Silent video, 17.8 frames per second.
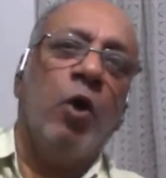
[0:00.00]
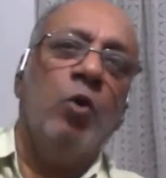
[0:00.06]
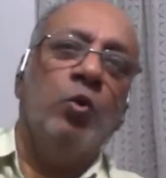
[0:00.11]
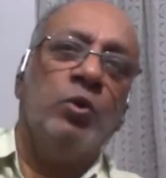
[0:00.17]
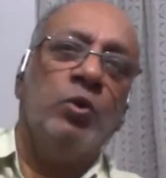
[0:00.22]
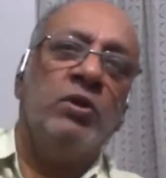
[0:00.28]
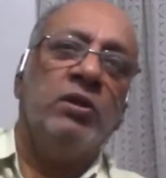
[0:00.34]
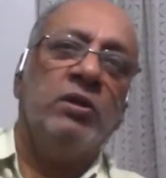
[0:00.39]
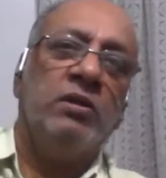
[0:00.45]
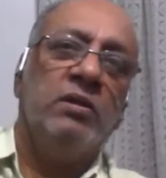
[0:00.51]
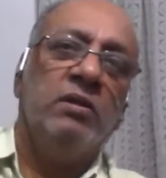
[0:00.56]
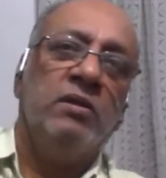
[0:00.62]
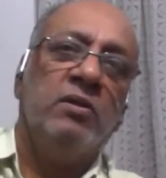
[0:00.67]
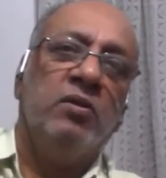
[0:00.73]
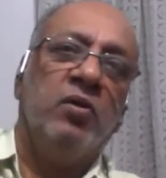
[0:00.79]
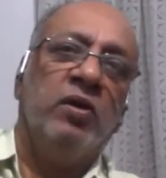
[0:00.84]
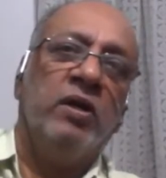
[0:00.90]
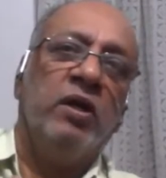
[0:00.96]
out,
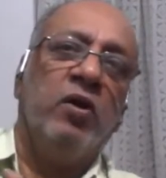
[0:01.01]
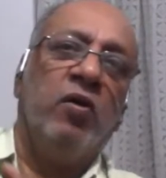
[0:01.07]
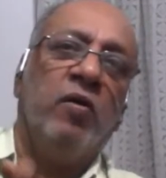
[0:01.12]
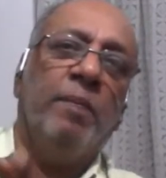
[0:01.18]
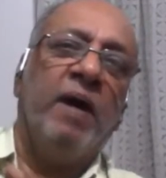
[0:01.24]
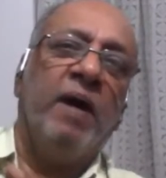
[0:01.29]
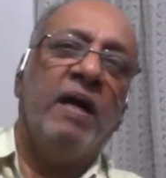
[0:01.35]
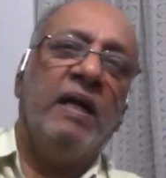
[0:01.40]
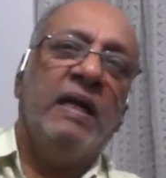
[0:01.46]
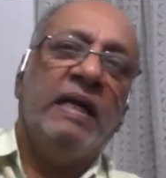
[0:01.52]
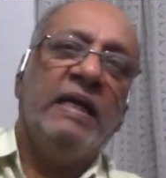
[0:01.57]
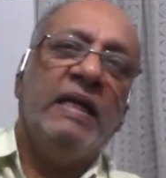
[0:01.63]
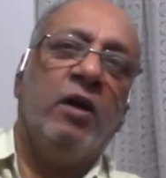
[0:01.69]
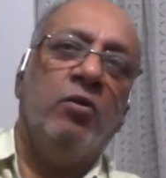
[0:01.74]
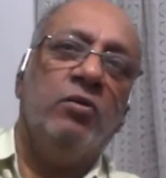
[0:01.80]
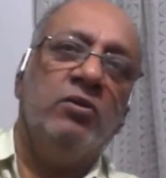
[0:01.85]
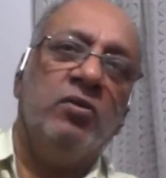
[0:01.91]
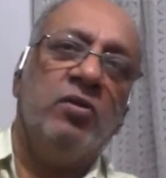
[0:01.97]
okay, or
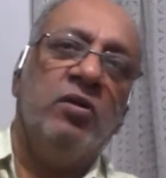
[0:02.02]
partly out.